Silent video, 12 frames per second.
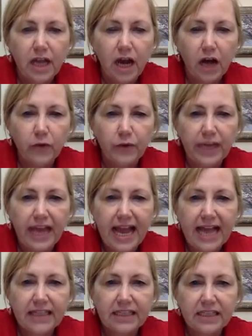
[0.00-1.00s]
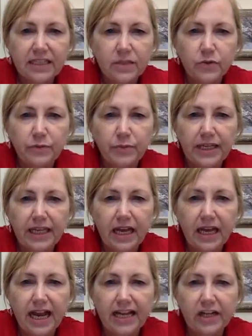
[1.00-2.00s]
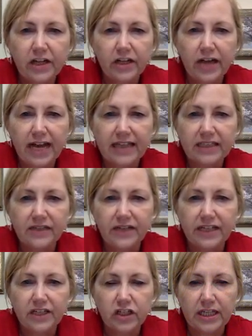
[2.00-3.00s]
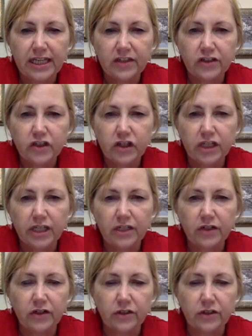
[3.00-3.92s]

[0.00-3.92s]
our reactants would be at higher activation energy,